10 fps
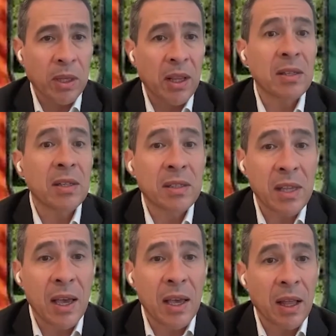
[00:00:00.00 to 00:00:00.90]
It doesn't
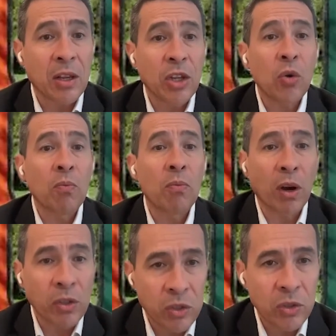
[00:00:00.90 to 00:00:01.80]
say that you
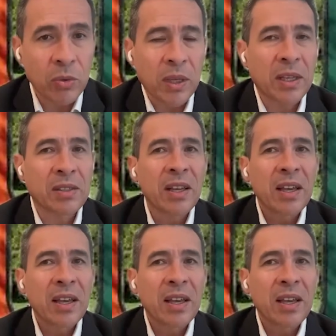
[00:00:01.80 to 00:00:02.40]
must do this.